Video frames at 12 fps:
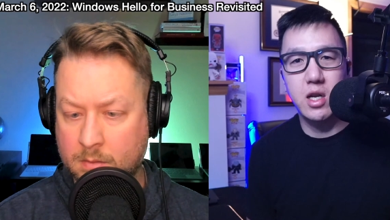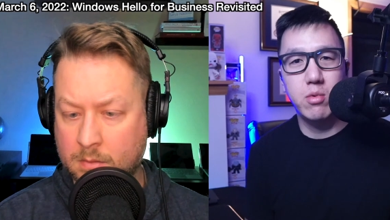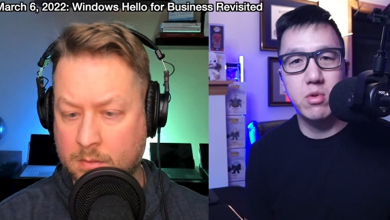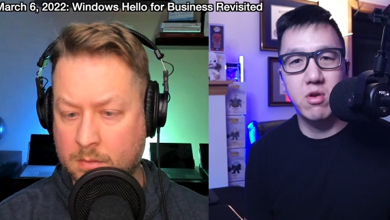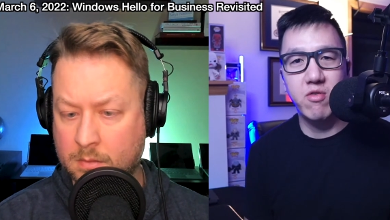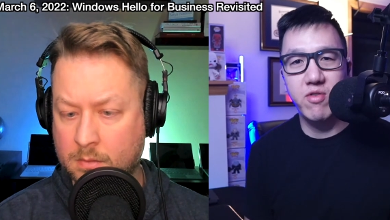Speaker 1: in
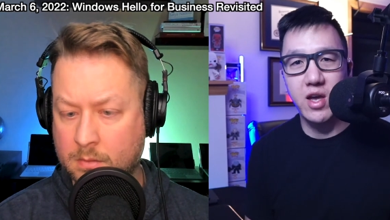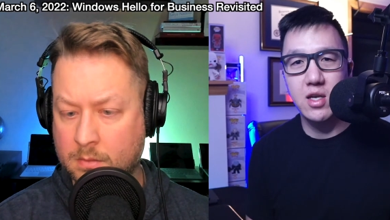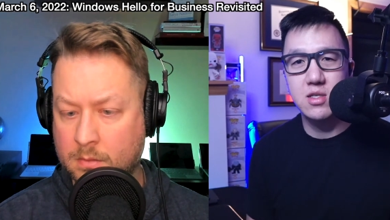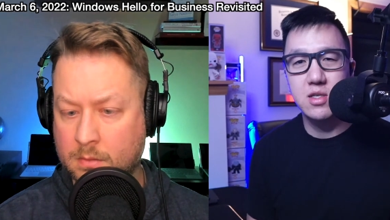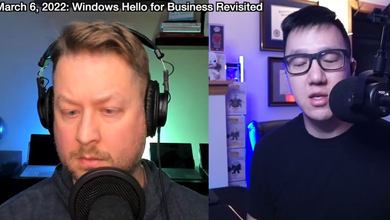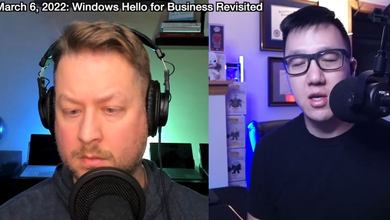with your
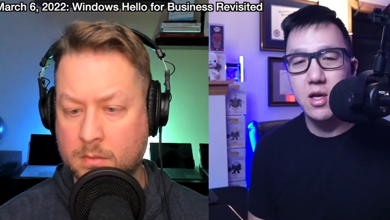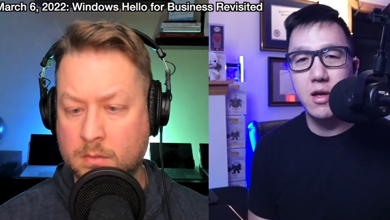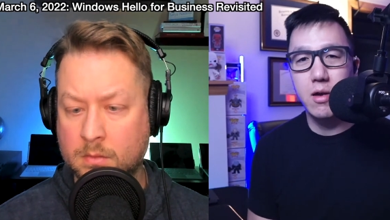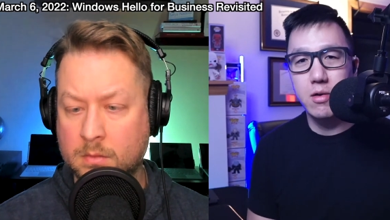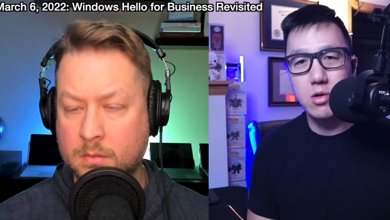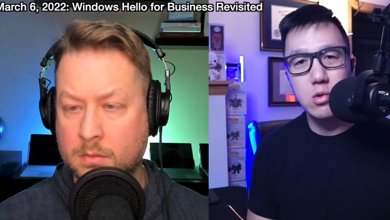face,
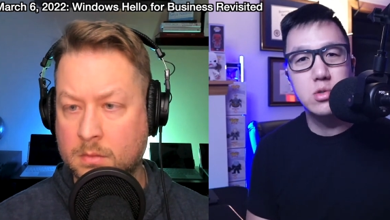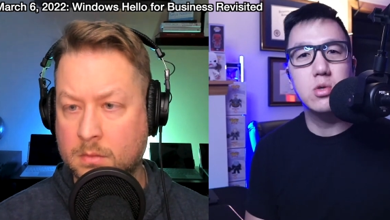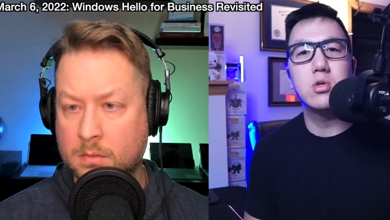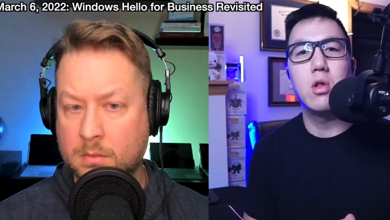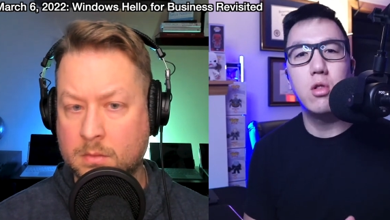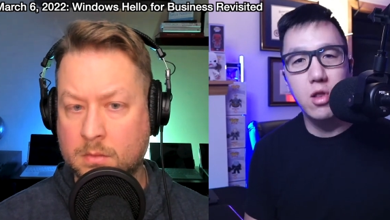
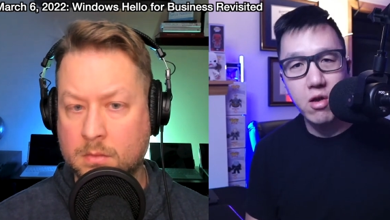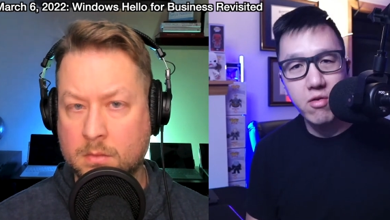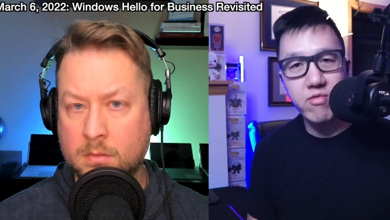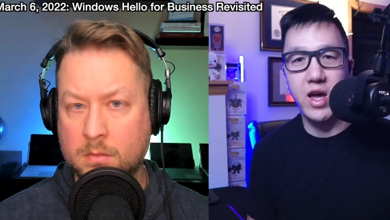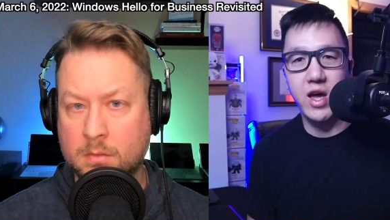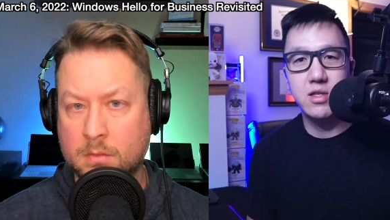users
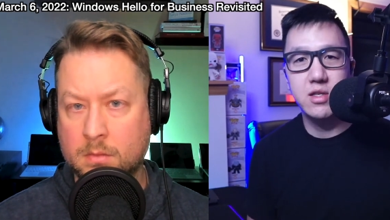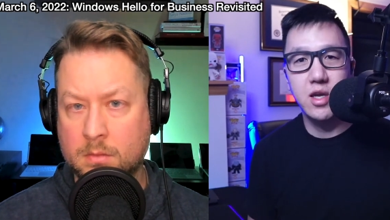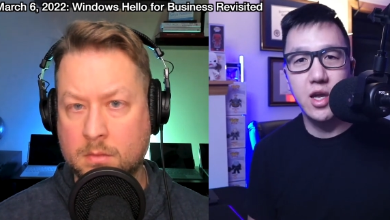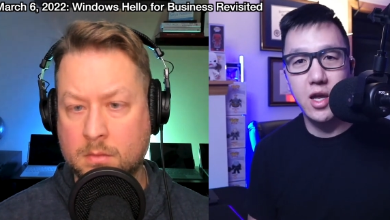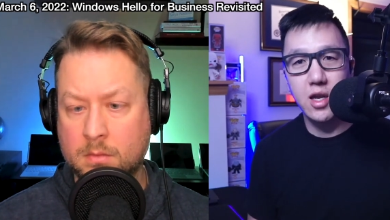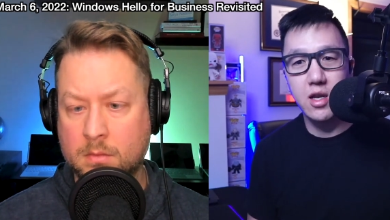love that.
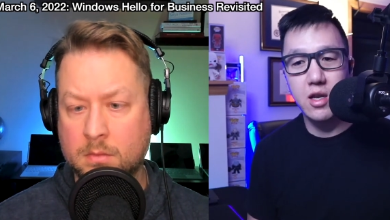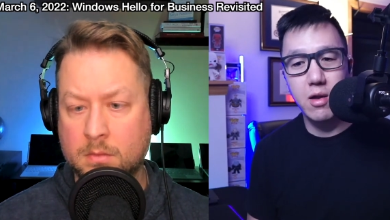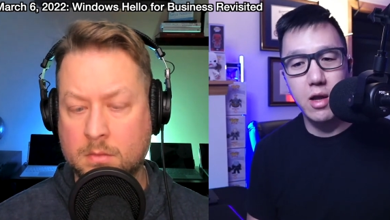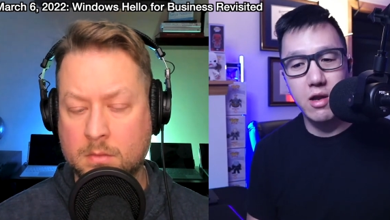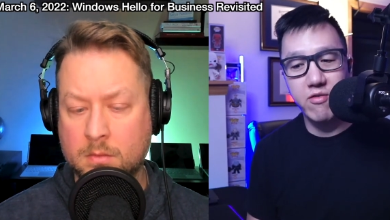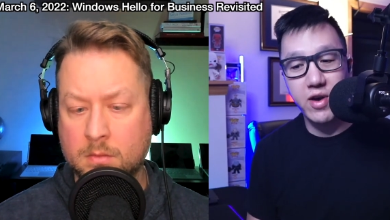And
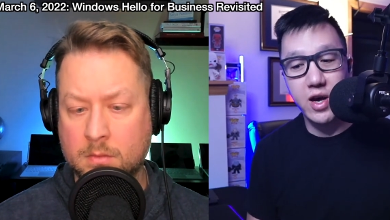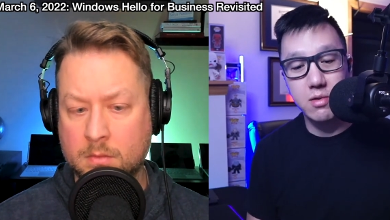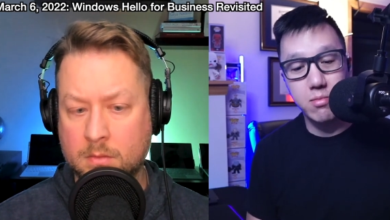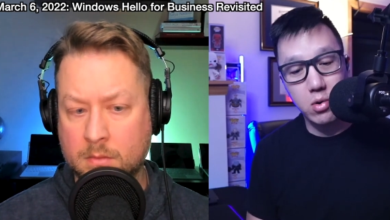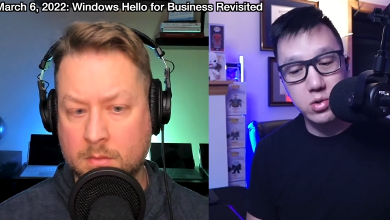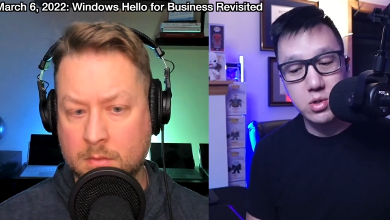in
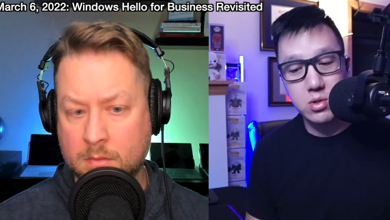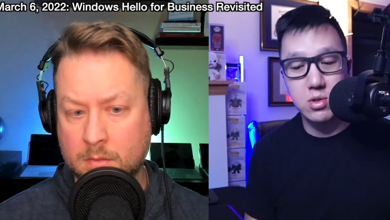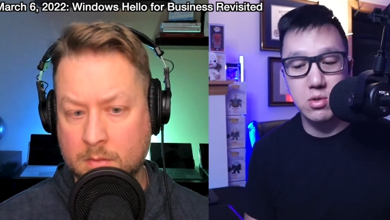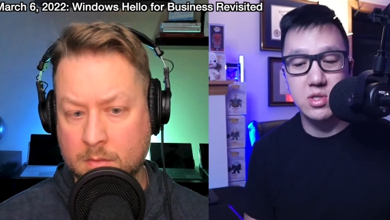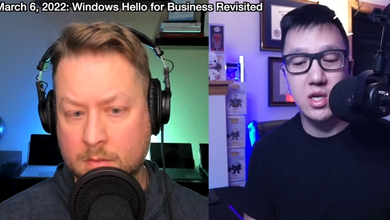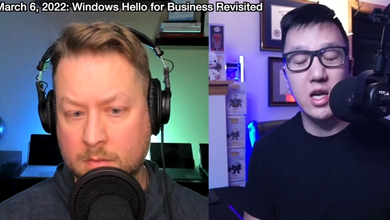fact, most
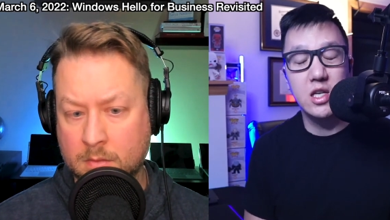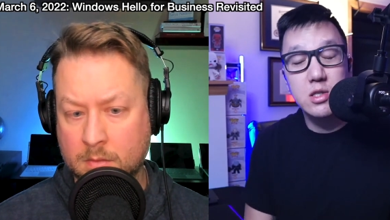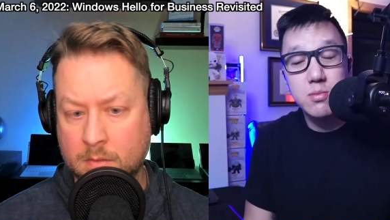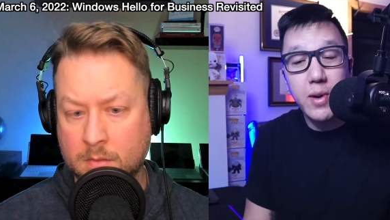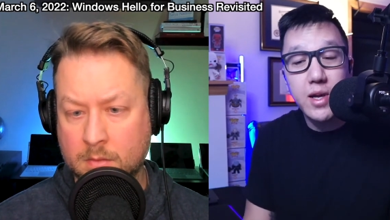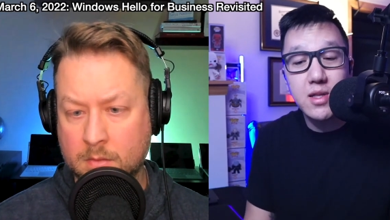users
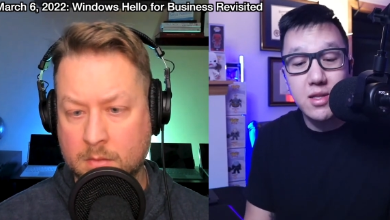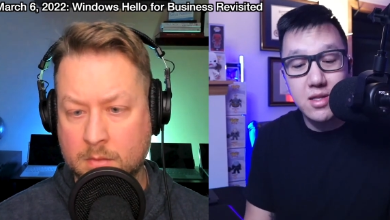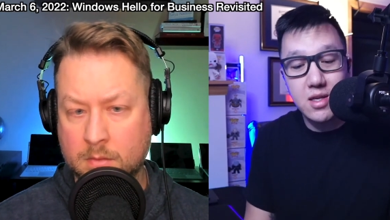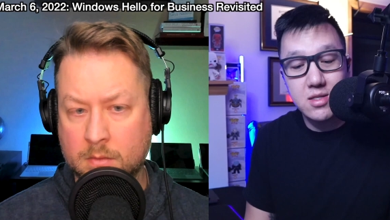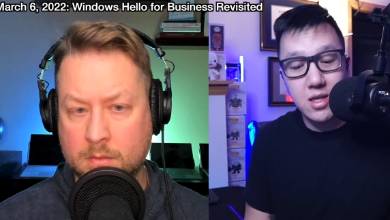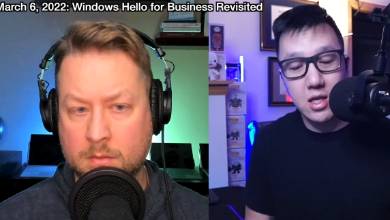expect it
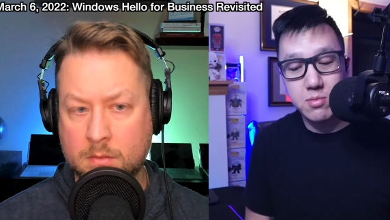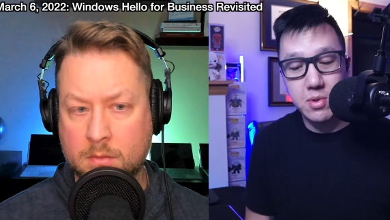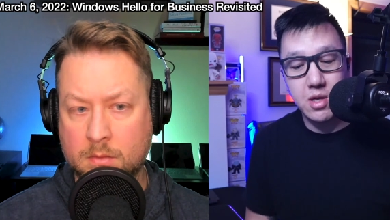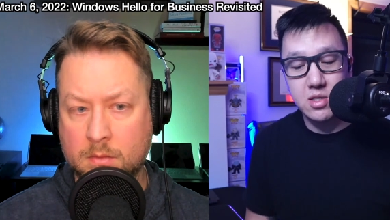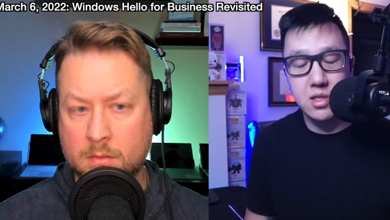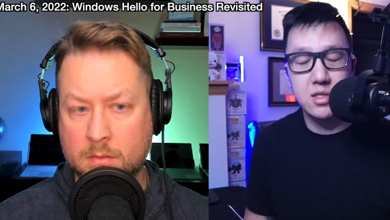these days
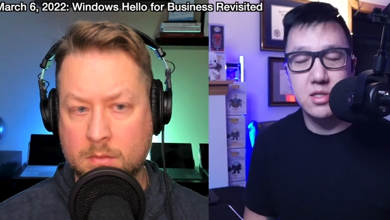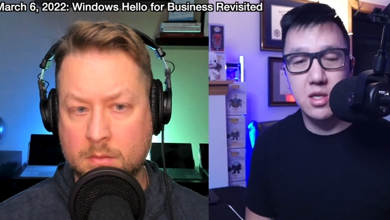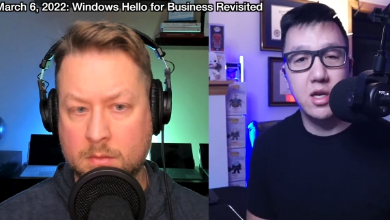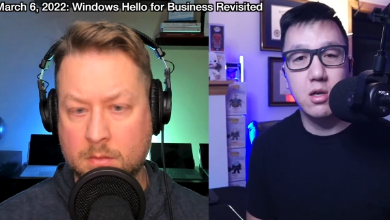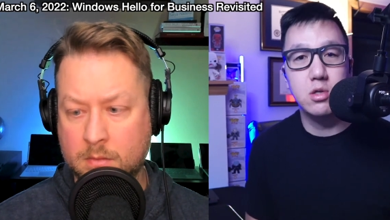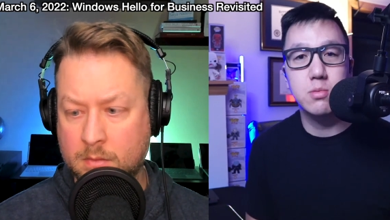because it's
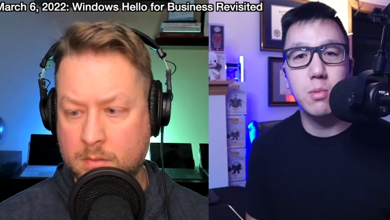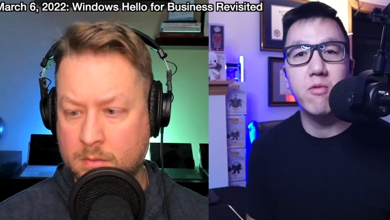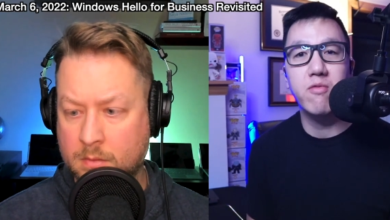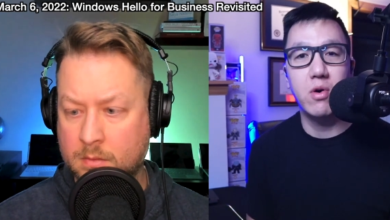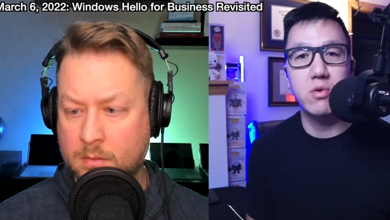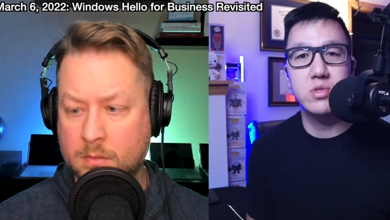in our
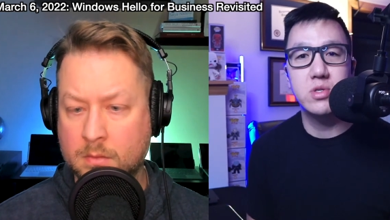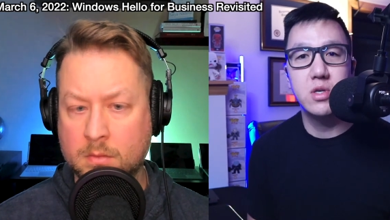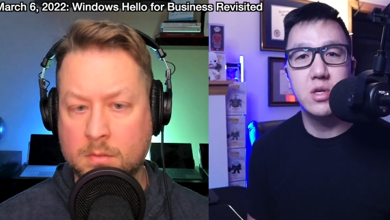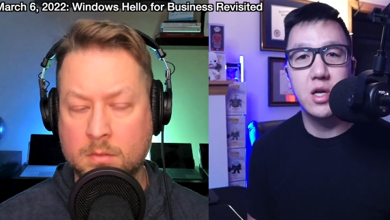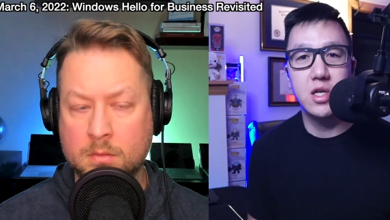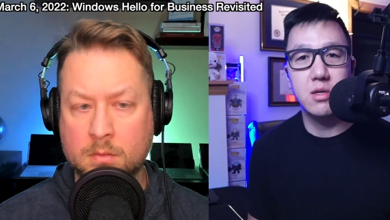smartphones.
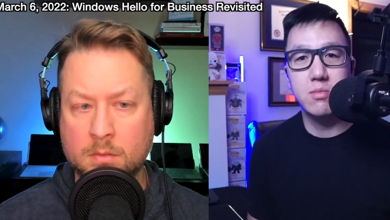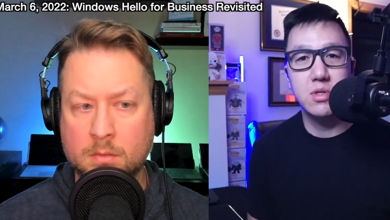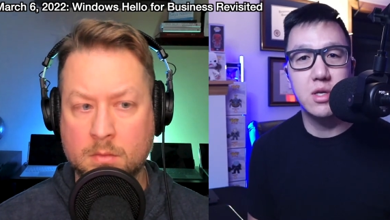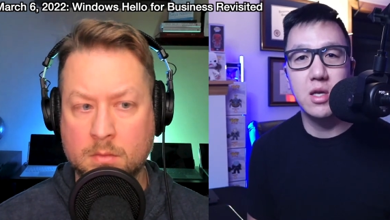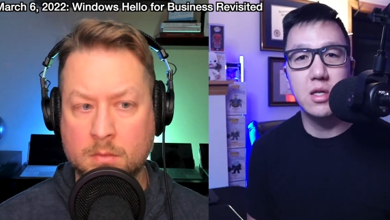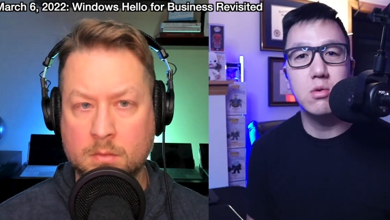It's something
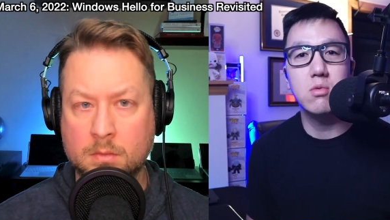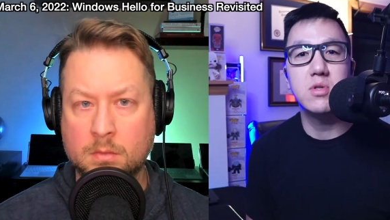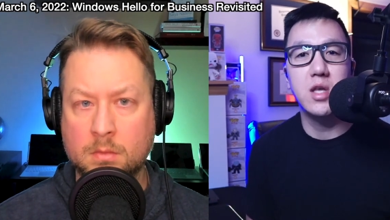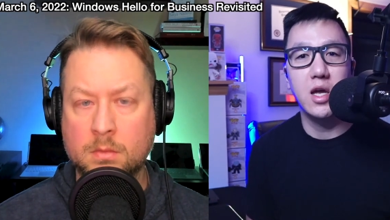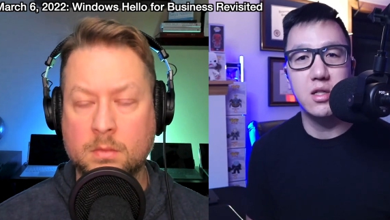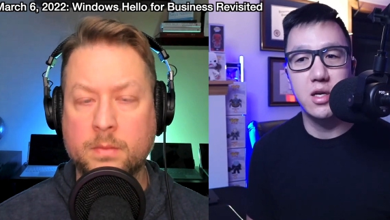that they do
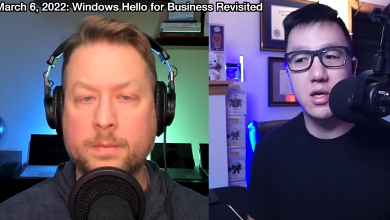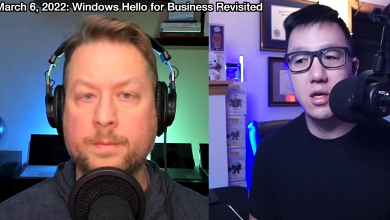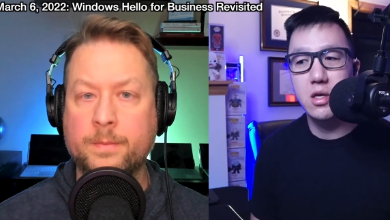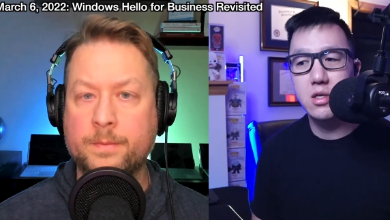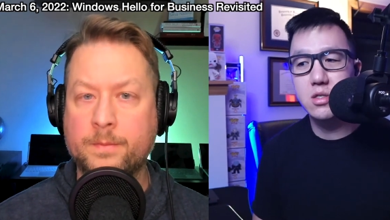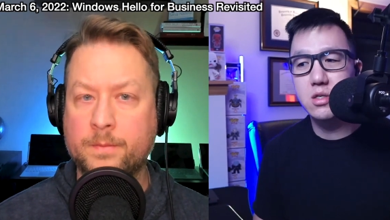daily.
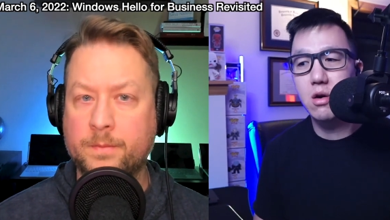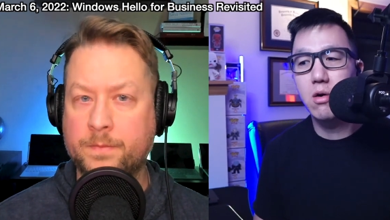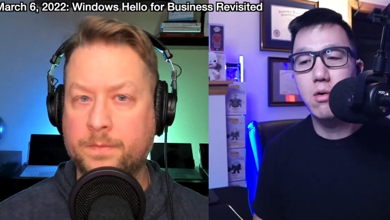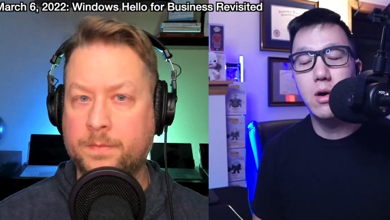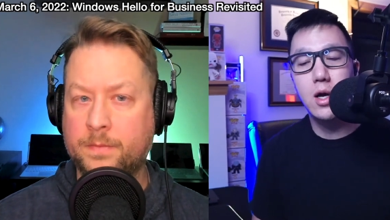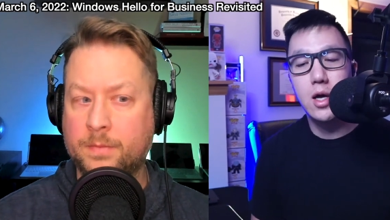So,